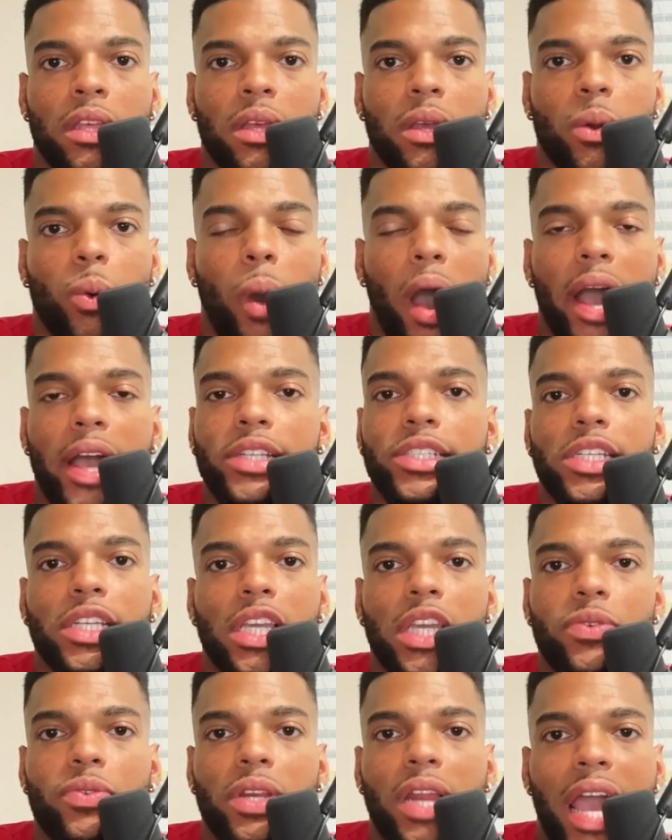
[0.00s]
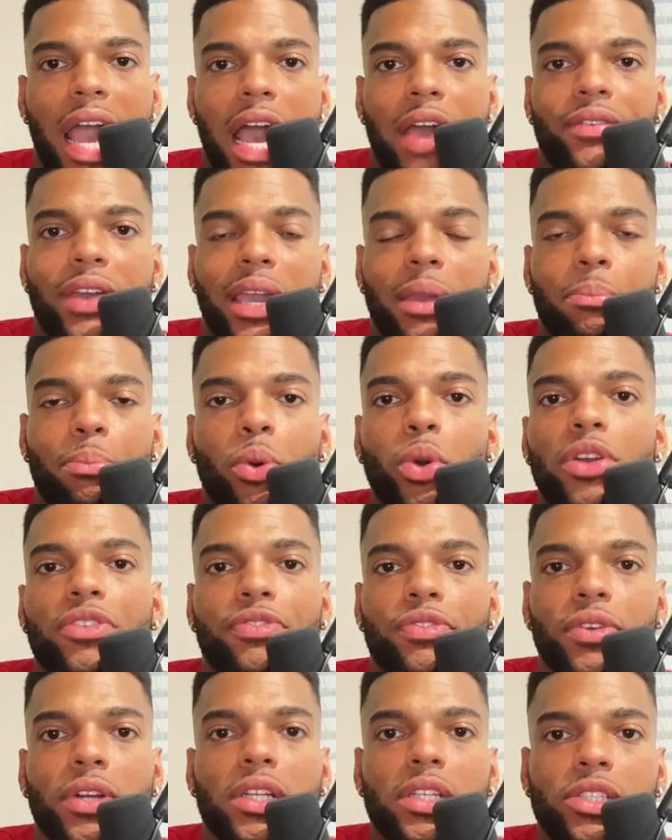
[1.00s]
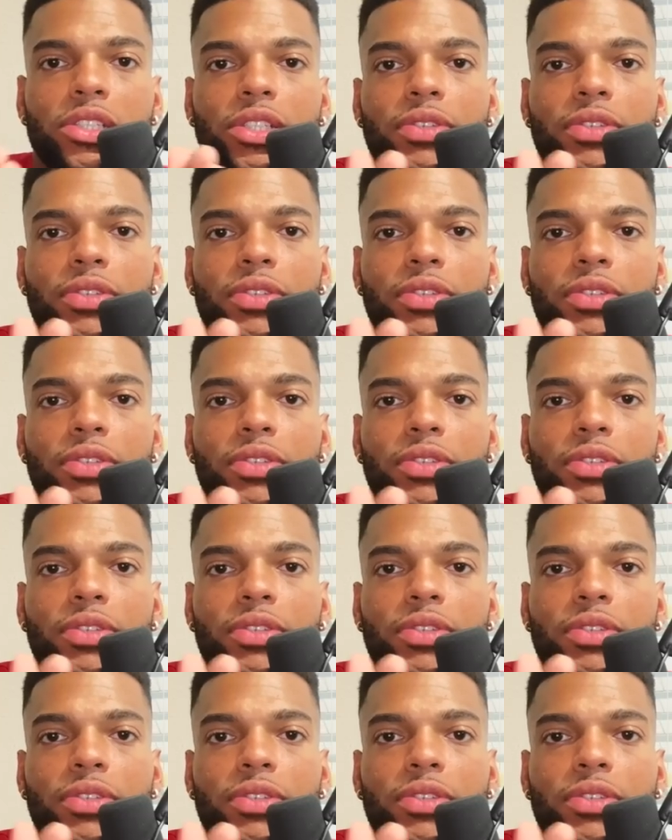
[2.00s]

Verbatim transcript: Why does she even have a boyfriend?